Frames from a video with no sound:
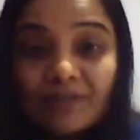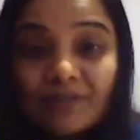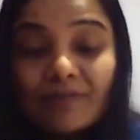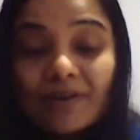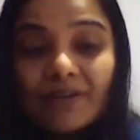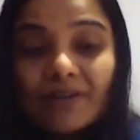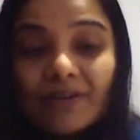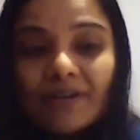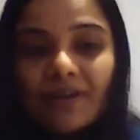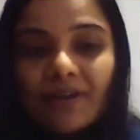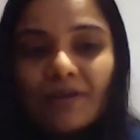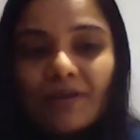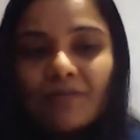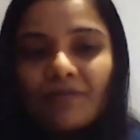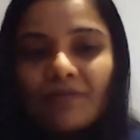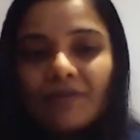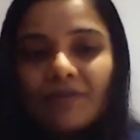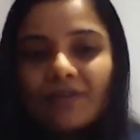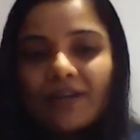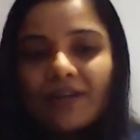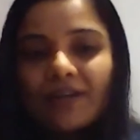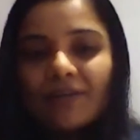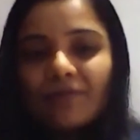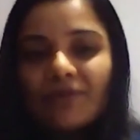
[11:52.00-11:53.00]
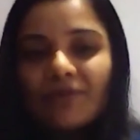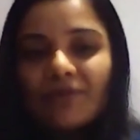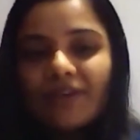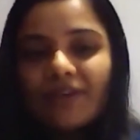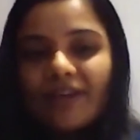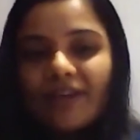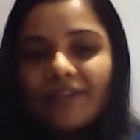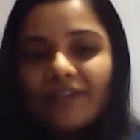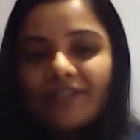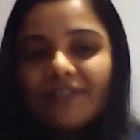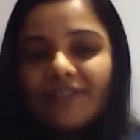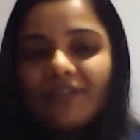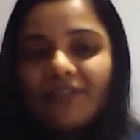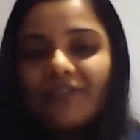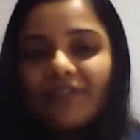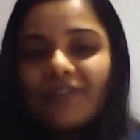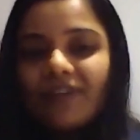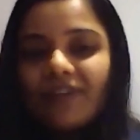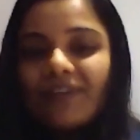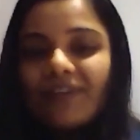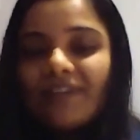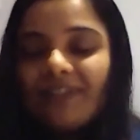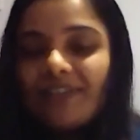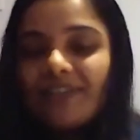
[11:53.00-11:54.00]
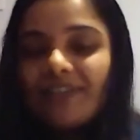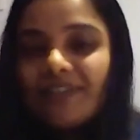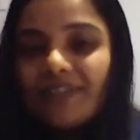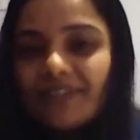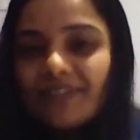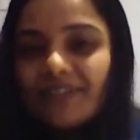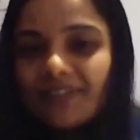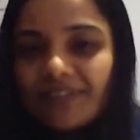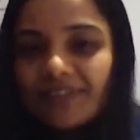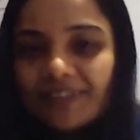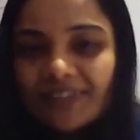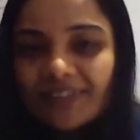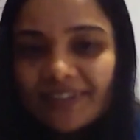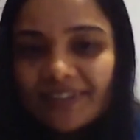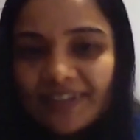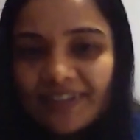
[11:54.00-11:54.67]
very helpful. That was actually really detailed.